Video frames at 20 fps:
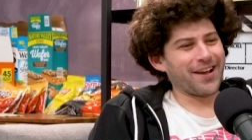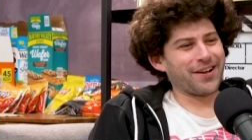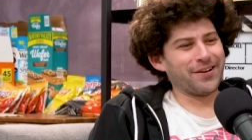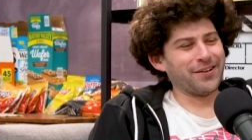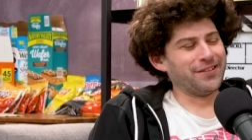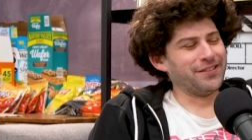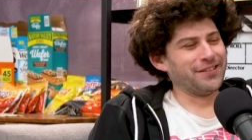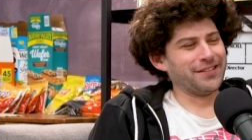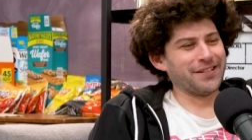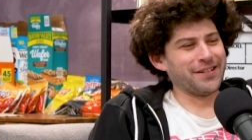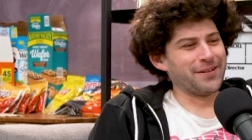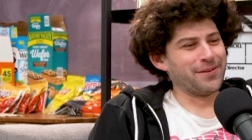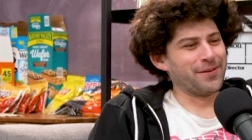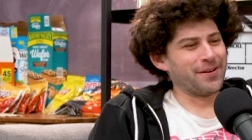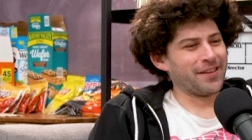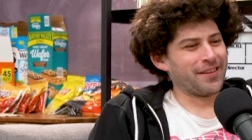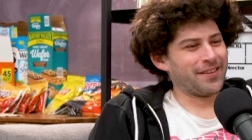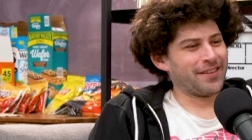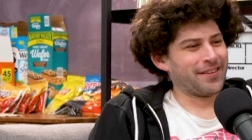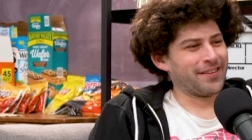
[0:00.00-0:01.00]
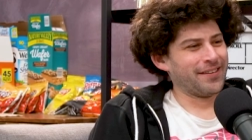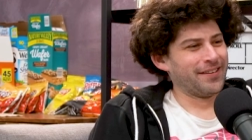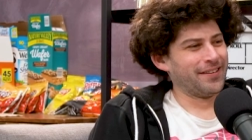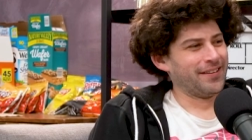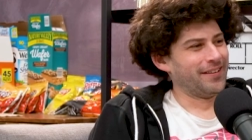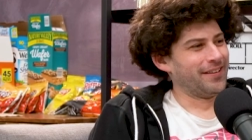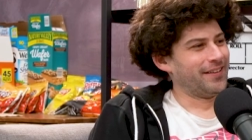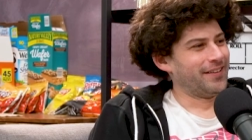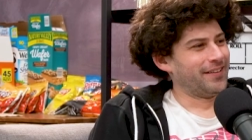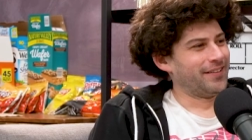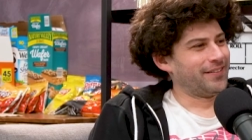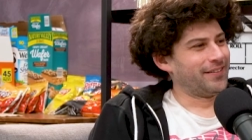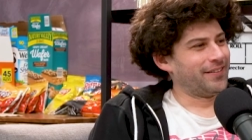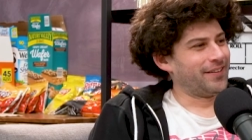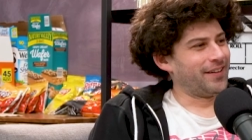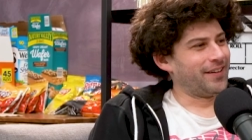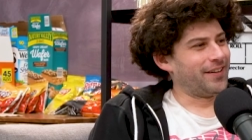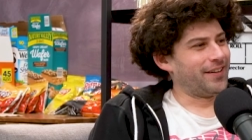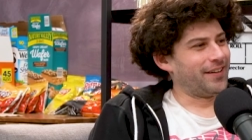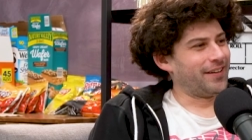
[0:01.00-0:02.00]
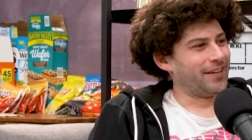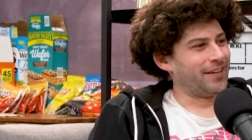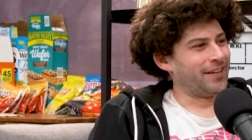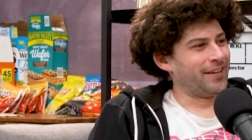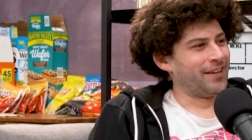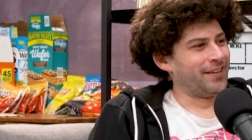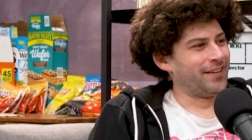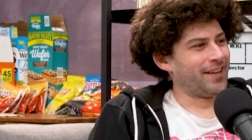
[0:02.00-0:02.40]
couldn't deal with the